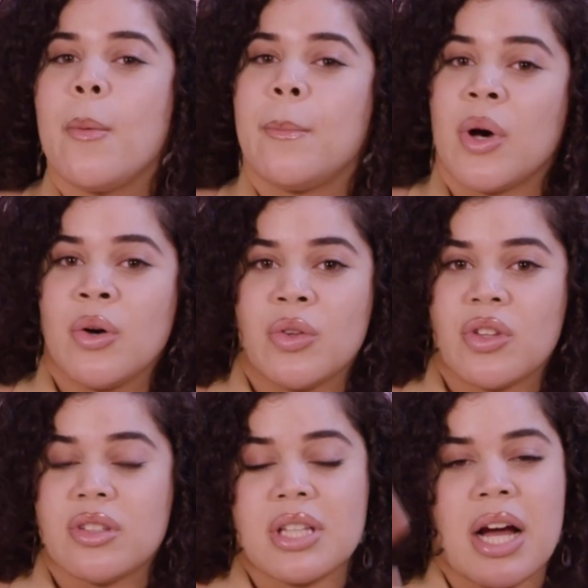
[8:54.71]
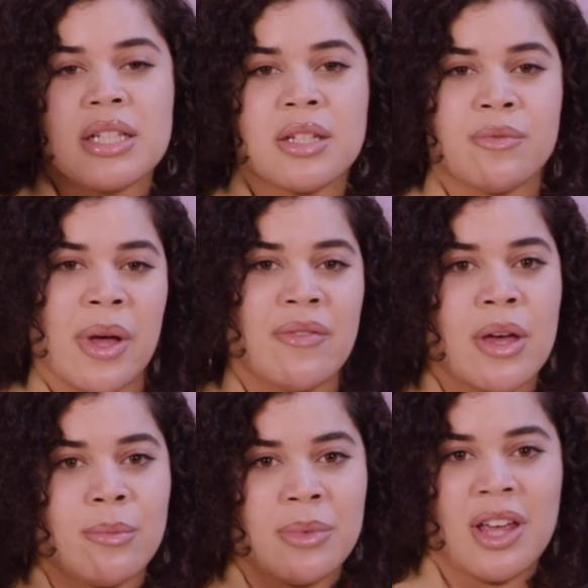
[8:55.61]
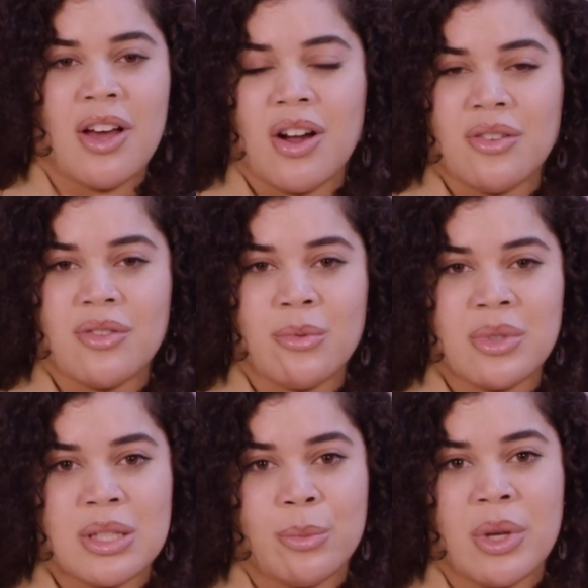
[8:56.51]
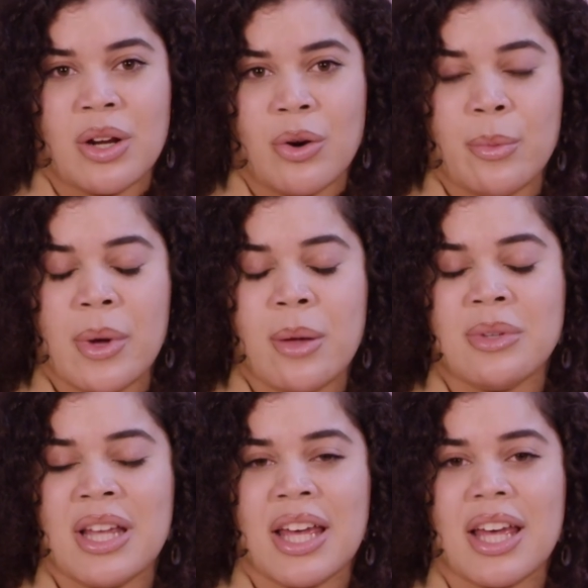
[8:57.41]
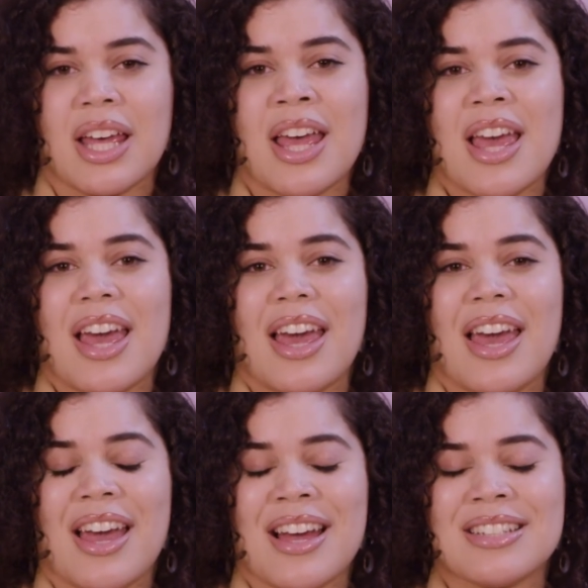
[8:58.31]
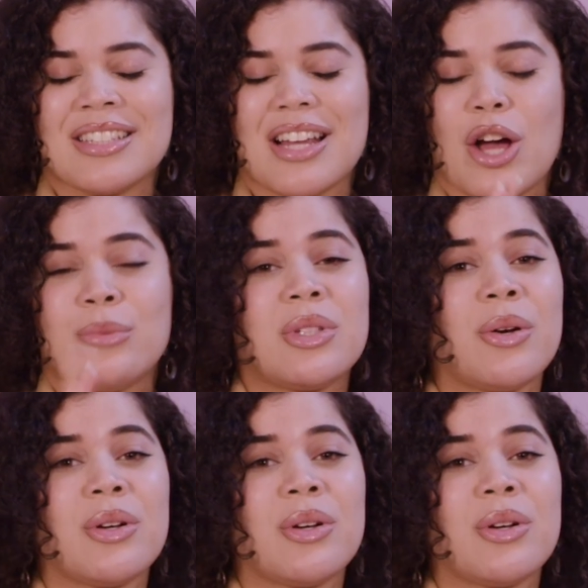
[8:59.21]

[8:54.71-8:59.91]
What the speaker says: Both sides of my family are from the Dominican Republic, and I'm so